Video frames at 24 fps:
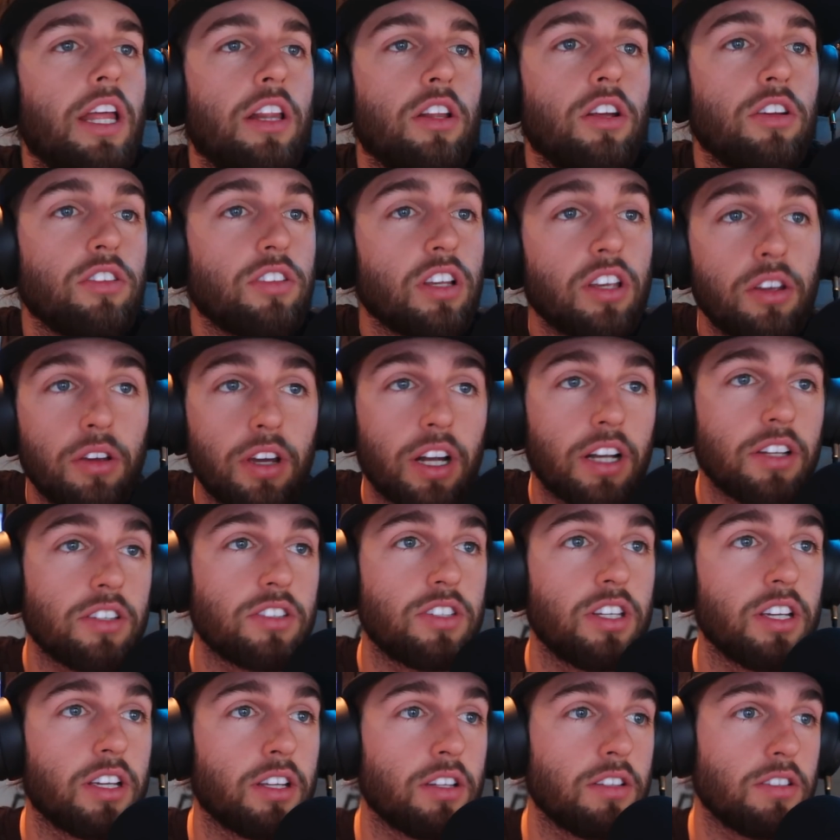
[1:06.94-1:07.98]
it looks like you got a
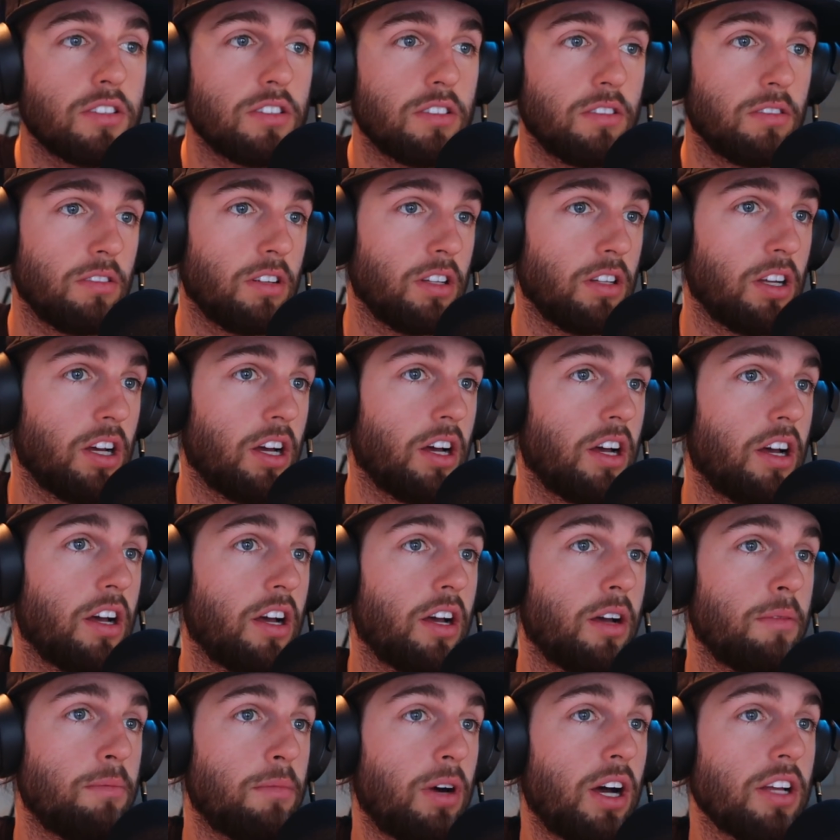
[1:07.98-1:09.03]
sick
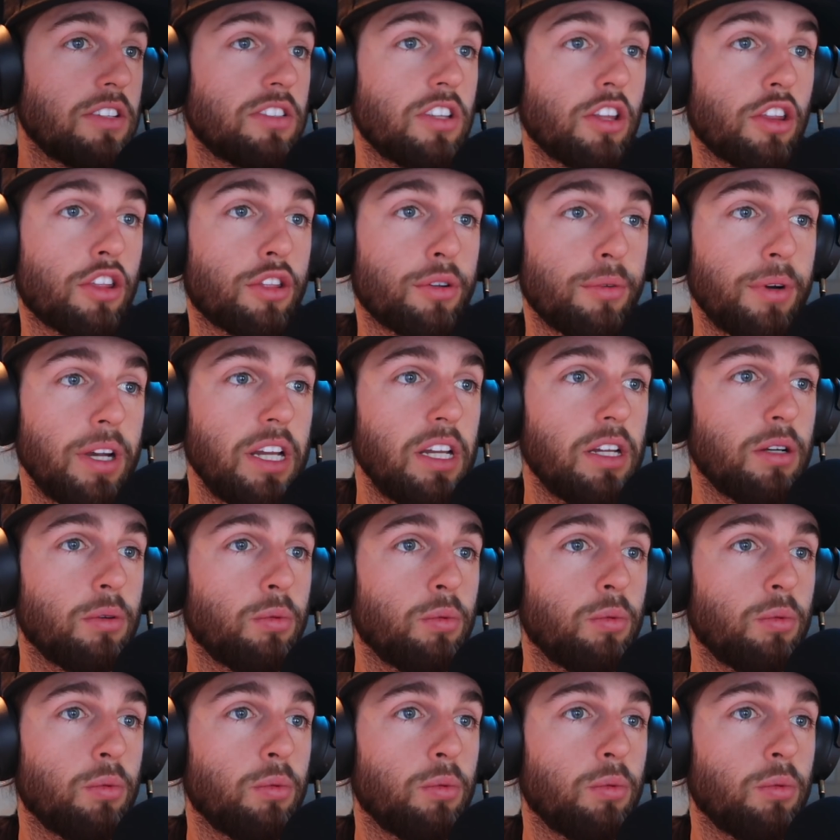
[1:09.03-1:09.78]
Mazda 3